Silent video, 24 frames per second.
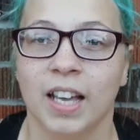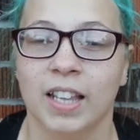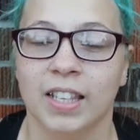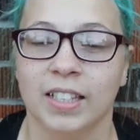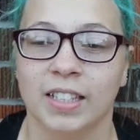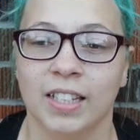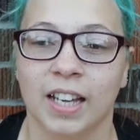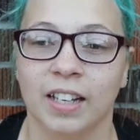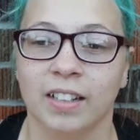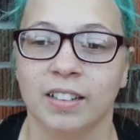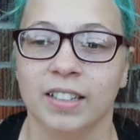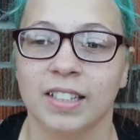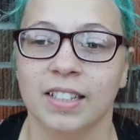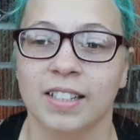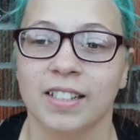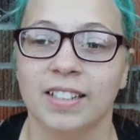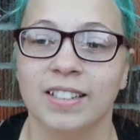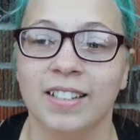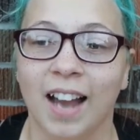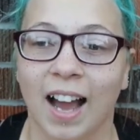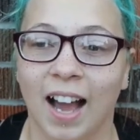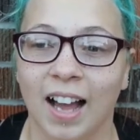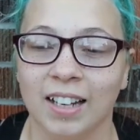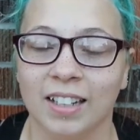The title is
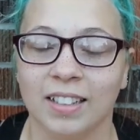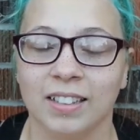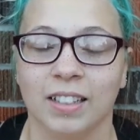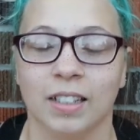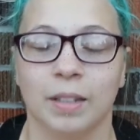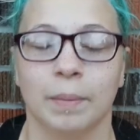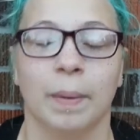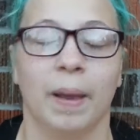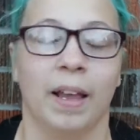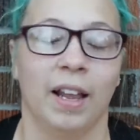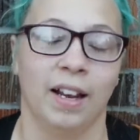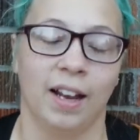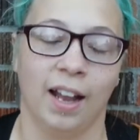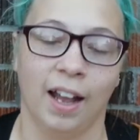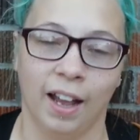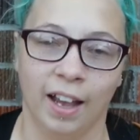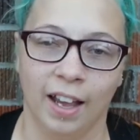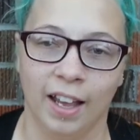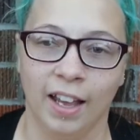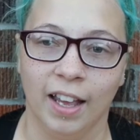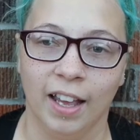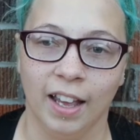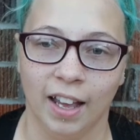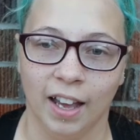not clickbait.
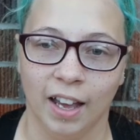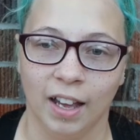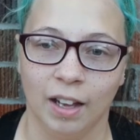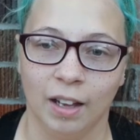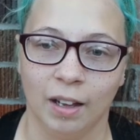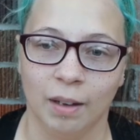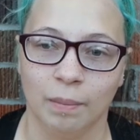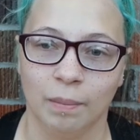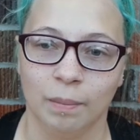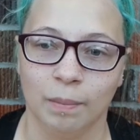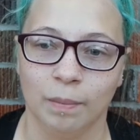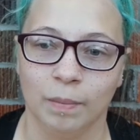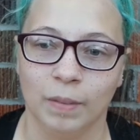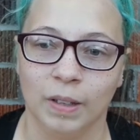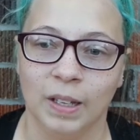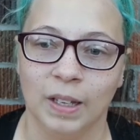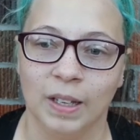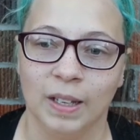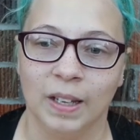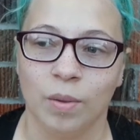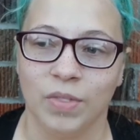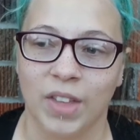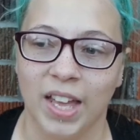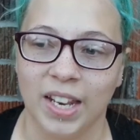That
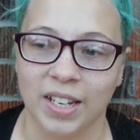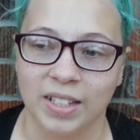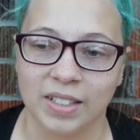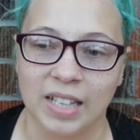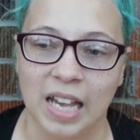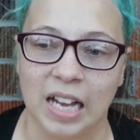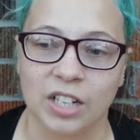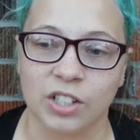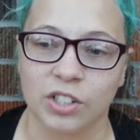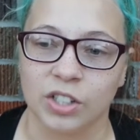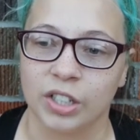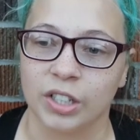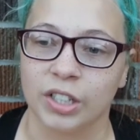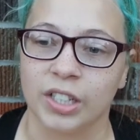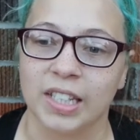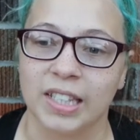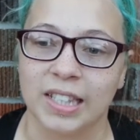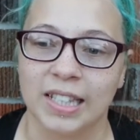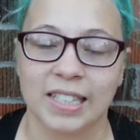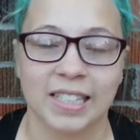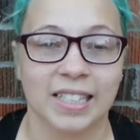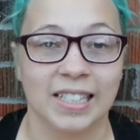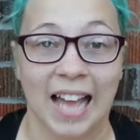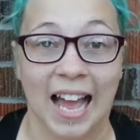is actually
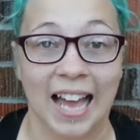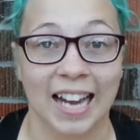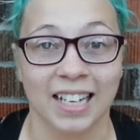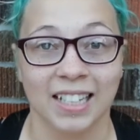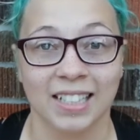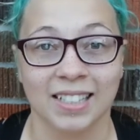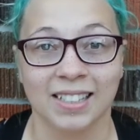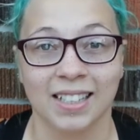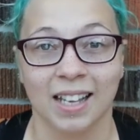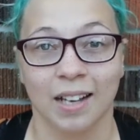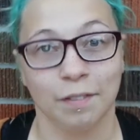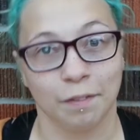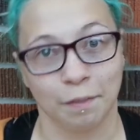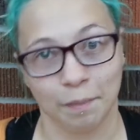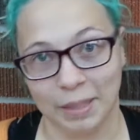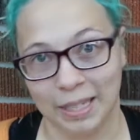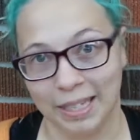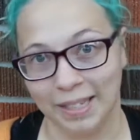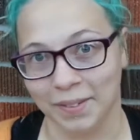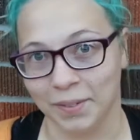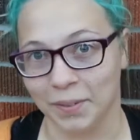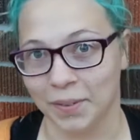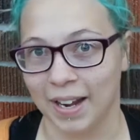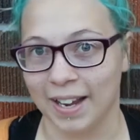the status of
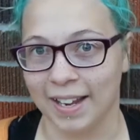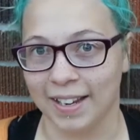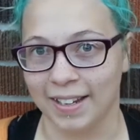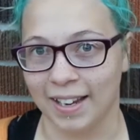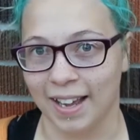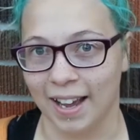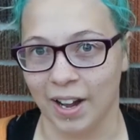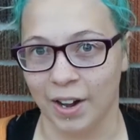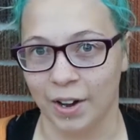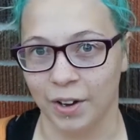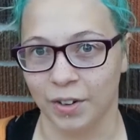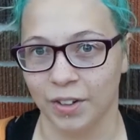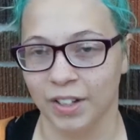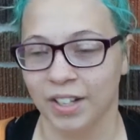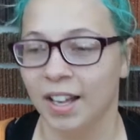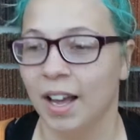me right now.